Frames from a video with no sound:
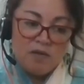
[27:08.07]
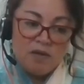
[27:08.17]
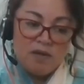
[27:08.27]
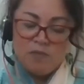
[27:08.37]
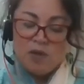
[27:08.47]

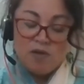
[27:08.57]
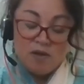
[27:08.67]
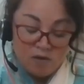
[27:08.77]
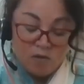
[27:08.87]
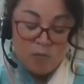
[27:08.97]

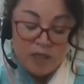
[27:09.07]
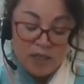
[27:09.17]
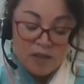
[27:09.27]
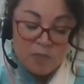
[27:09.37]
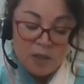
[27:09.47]
other
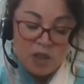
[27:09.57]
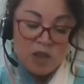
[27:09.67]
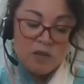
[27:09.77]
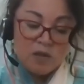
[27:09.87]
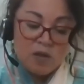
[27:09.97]
operating
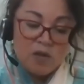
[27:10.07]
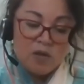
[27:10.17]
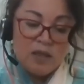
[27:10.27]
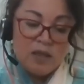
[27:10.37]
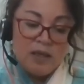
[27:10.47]
expenditures
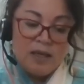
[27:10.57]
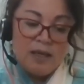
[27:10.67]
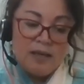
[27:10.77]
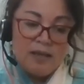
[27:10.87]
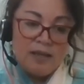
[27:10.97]
cost,
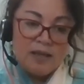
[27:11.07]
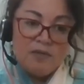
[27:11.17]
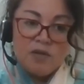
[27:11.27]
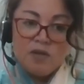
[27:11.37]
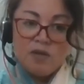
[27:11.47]
and that
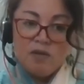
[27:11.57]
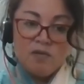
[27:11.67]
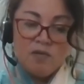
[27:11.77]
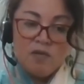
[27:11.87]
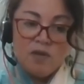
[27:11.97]
gives us our
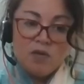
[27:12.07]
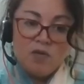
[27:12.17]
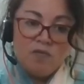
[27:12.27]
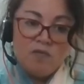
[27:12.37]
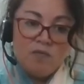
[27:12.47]
sort
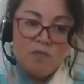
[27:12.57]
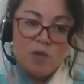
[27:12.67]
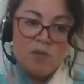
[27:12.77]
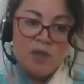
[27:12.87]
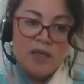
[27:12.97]
of
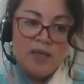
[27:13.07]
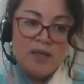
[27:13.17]
bottom line.